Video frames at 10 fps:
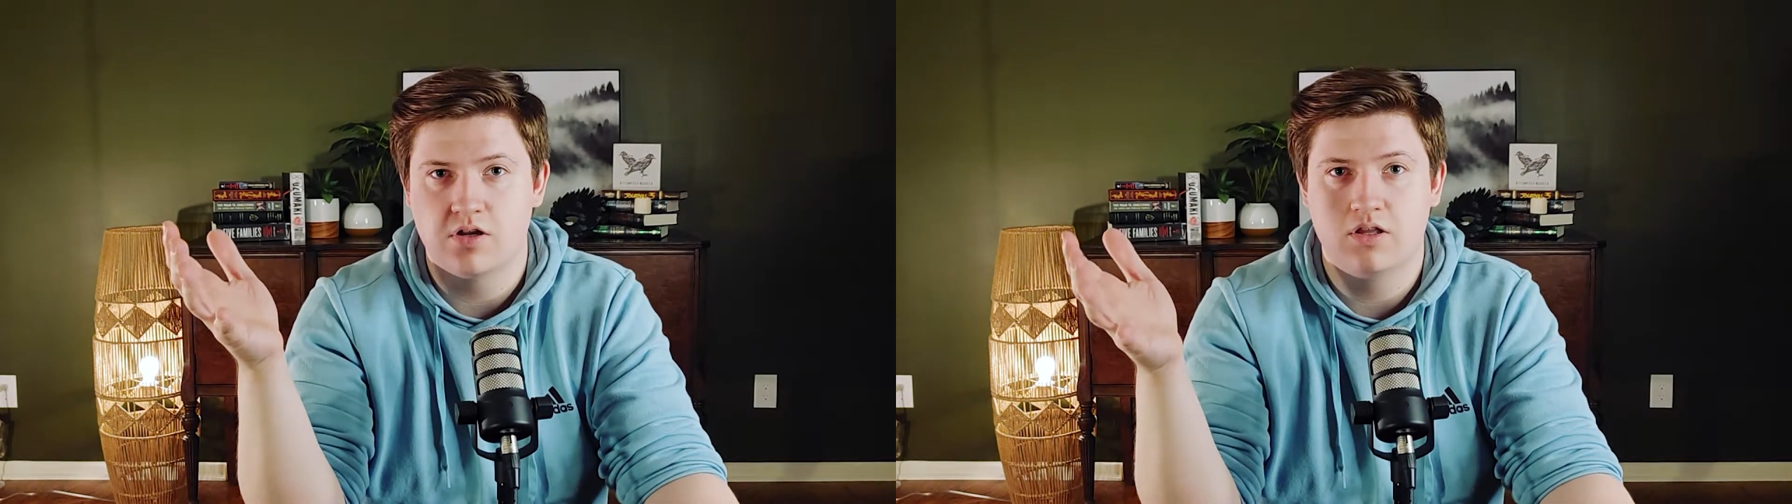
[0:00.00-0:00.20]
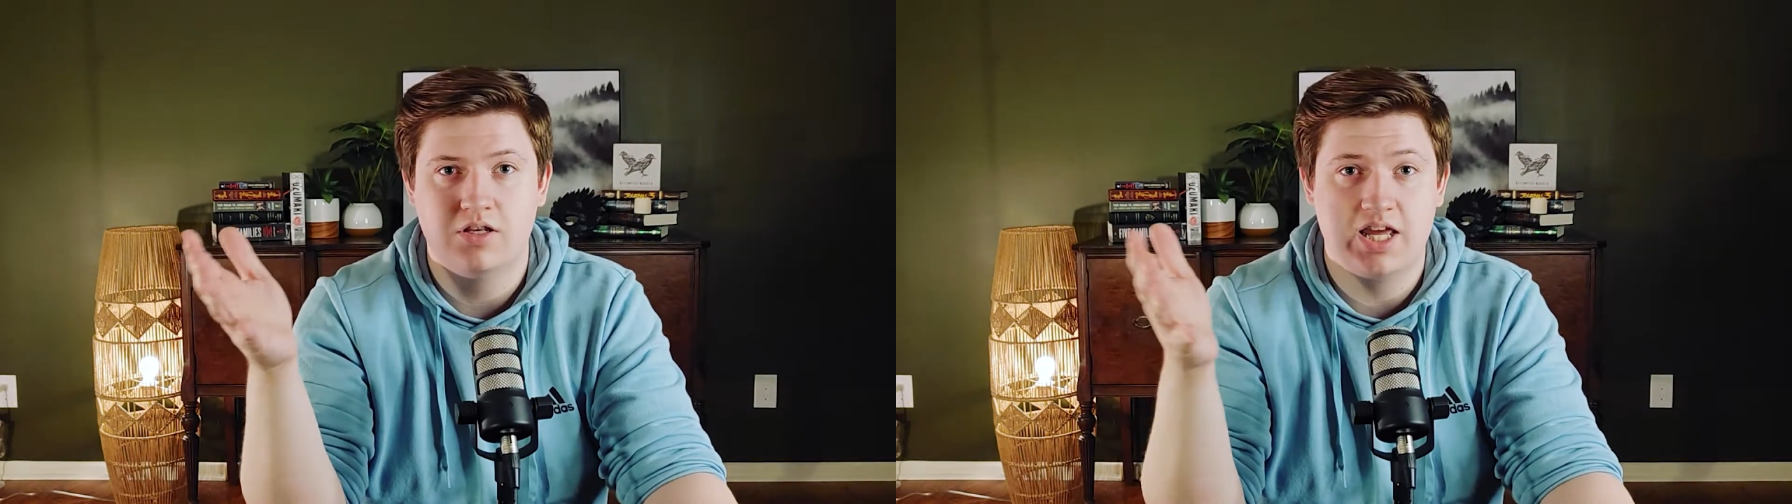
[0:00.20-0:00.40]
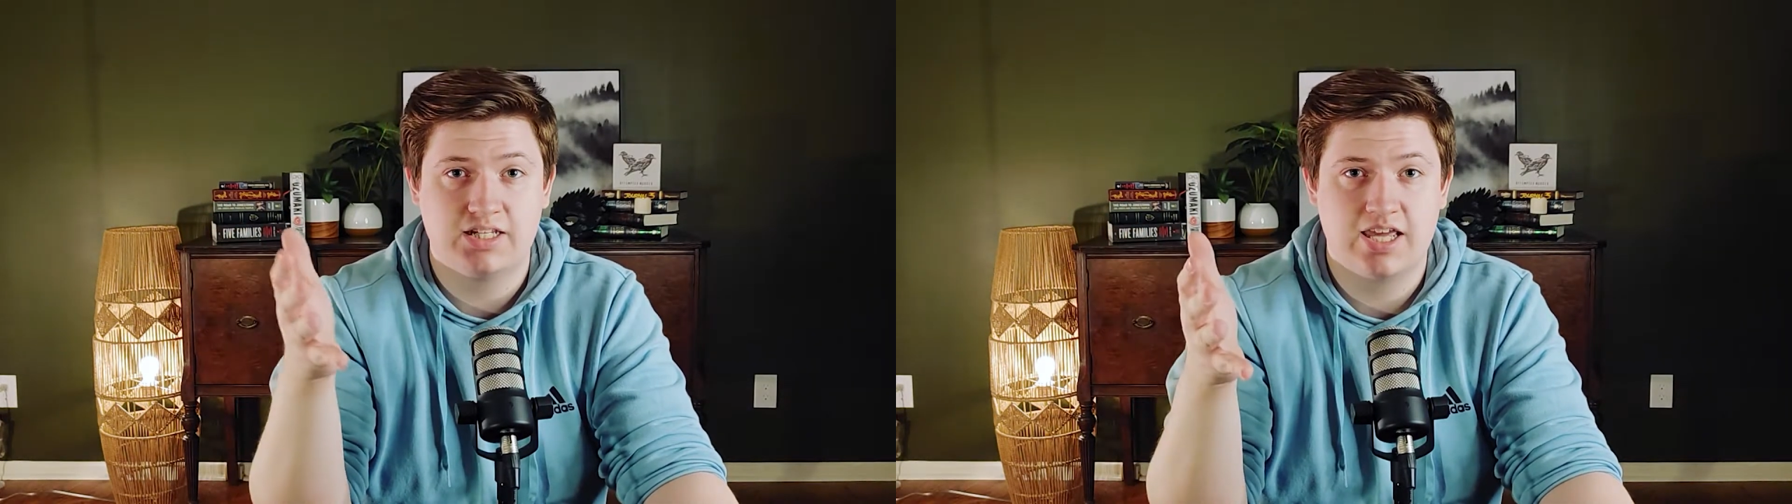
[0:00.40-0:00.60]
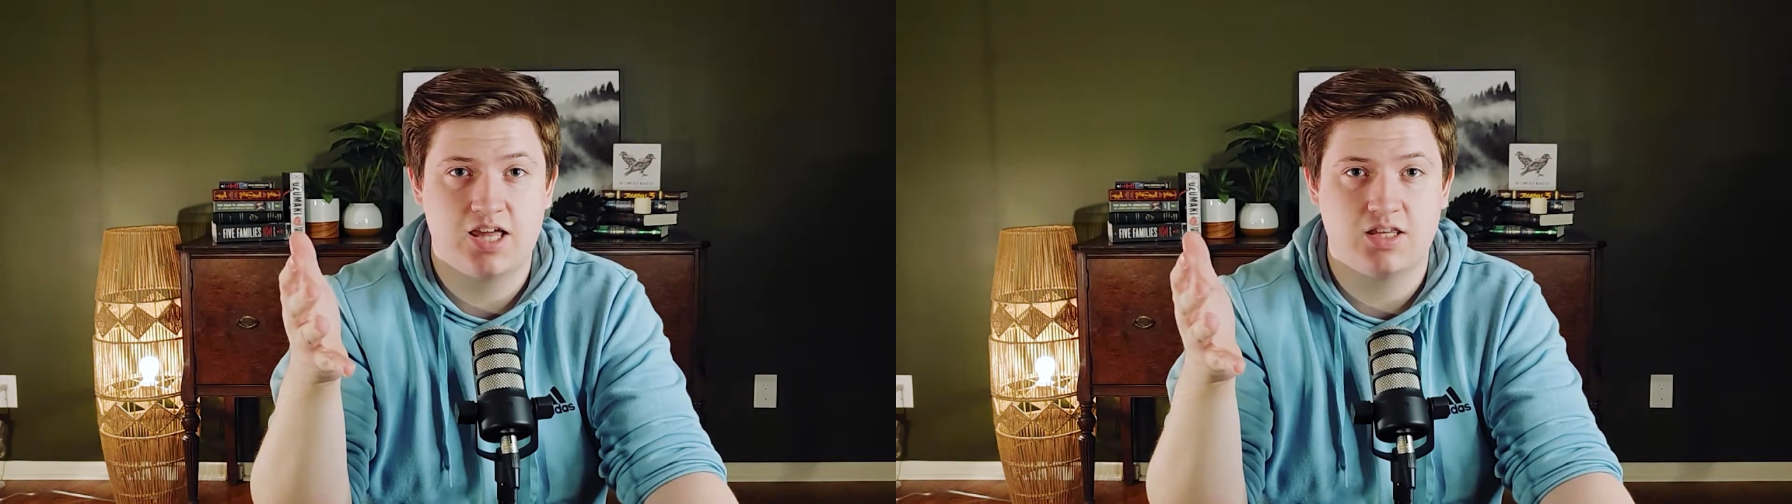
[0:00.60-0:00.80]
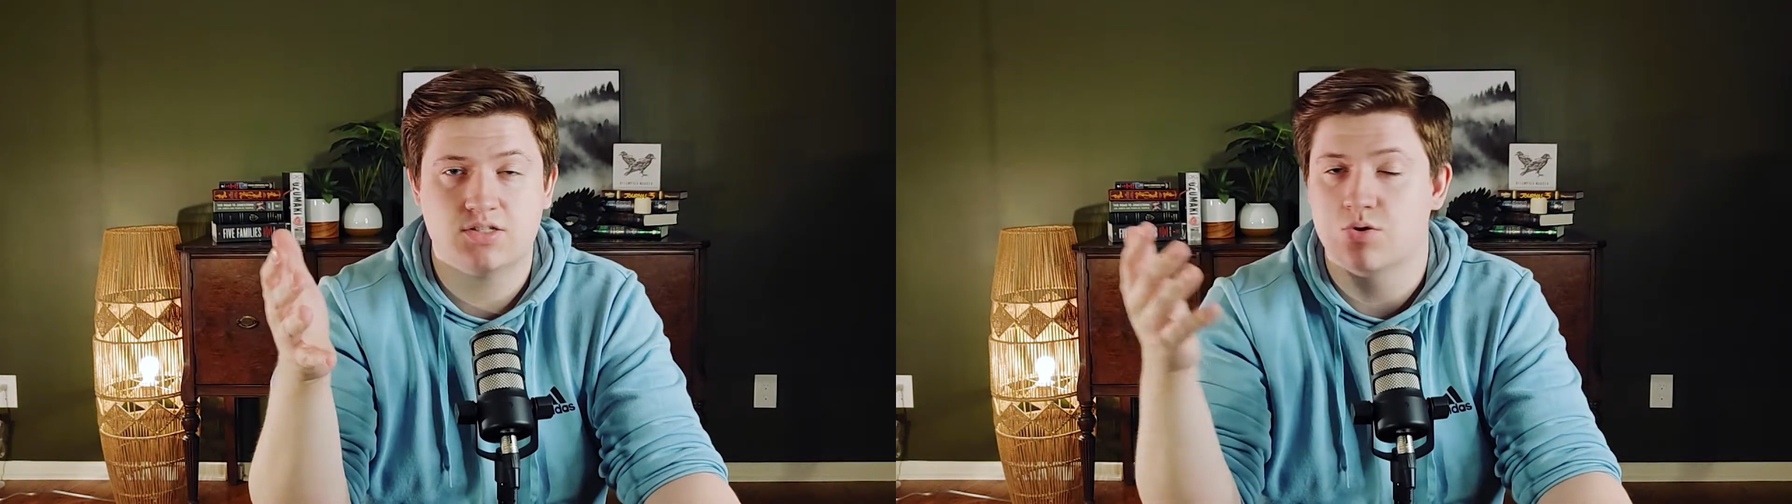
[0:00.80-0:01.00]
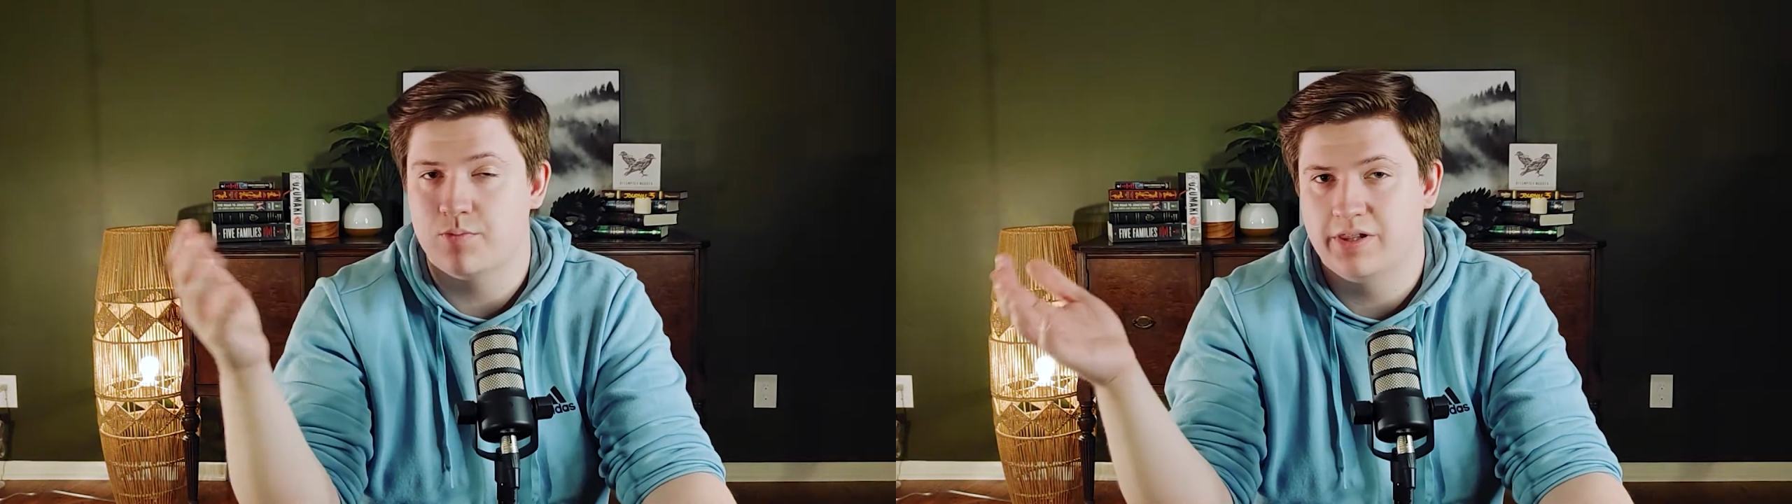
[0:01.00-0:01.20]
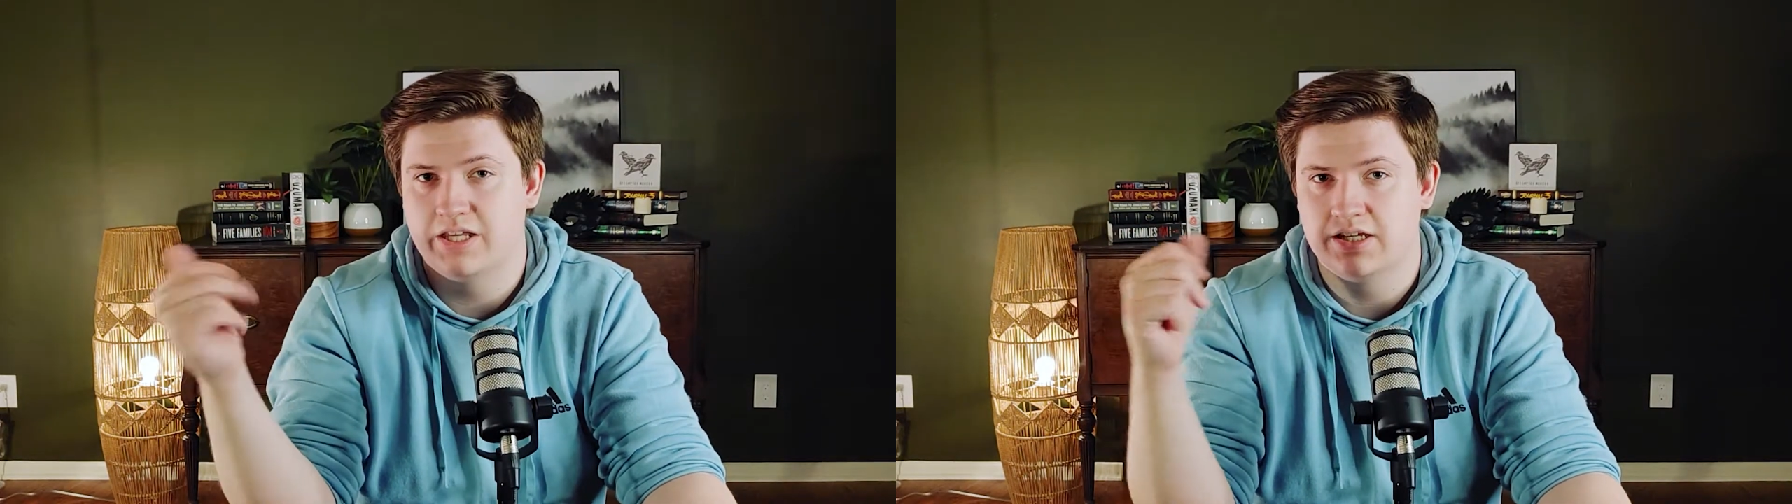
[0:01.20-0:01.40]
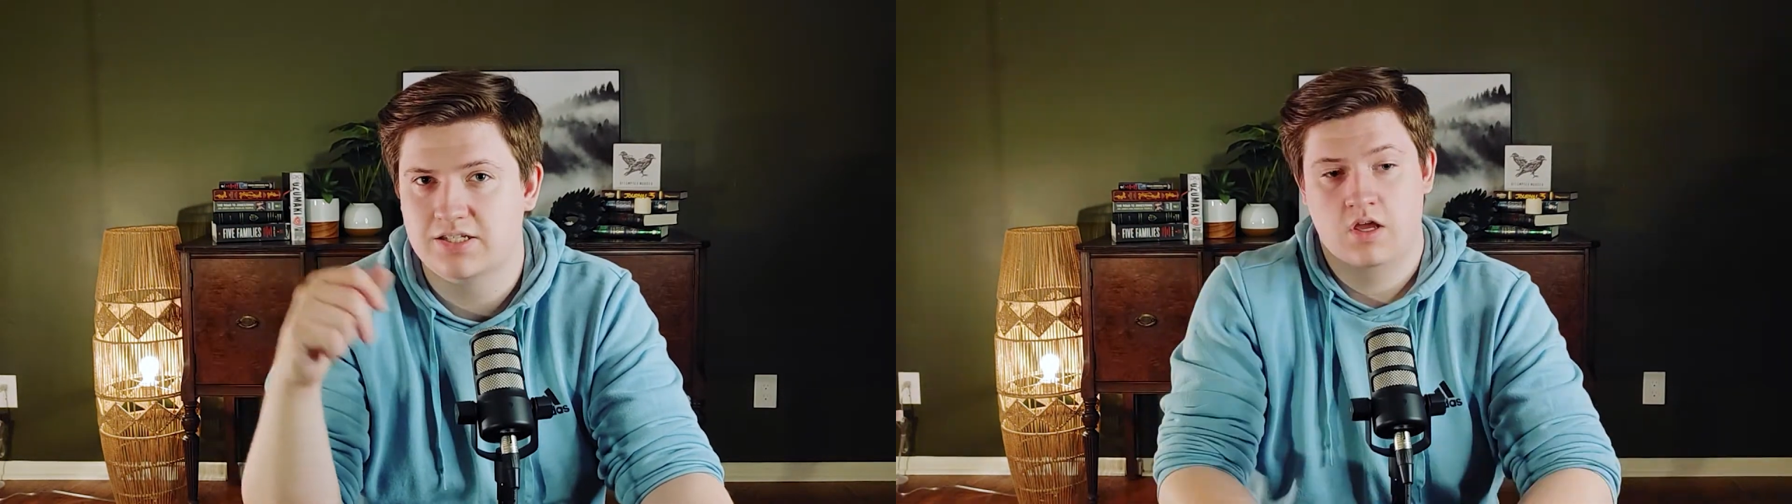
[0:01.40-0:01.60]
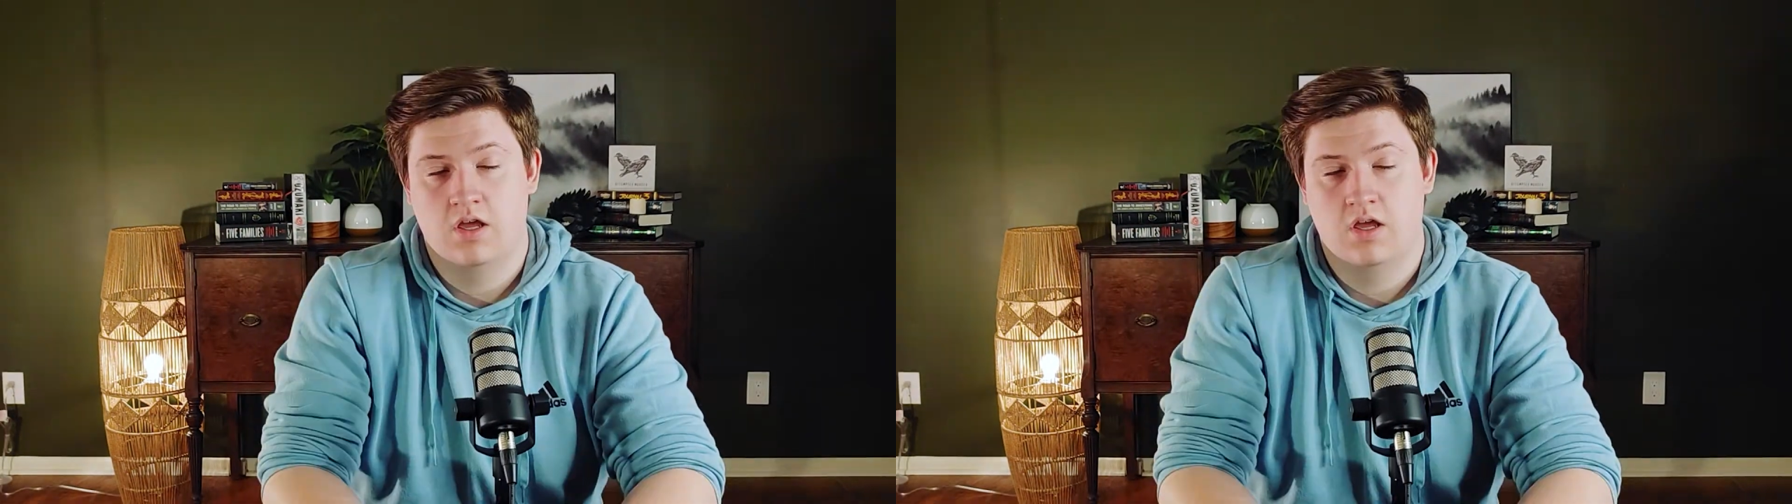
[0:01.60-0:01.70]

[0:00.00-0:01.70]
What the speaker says: Ned Kelly's or the police.